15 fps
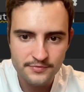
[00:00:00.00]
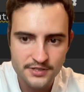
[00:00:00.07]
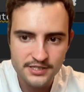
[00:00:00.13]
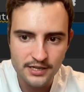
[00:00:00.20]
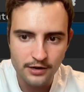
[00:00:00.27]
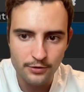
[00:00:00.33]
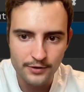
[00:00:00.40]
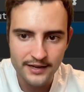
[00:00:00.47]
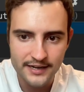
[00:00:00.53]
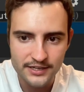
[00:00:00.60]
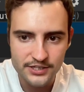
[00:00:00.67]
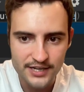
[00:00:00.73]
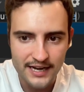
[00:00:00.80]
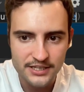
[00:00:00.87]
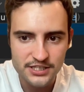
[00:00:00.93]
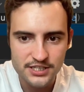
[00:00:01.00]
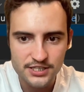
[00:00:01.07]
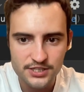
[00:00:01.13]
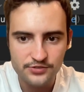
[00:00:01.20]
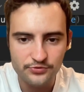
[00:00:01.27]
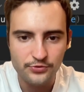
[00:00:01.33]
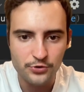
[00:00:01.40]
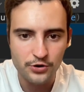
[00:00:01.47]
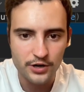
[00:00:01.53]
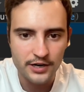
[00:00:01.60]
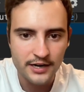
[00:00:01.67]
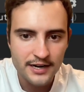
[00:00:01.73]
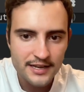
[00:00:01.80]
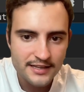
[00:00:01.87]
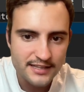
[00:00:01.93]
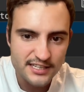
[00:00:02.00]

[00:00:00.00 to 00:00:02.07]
So it adjusts for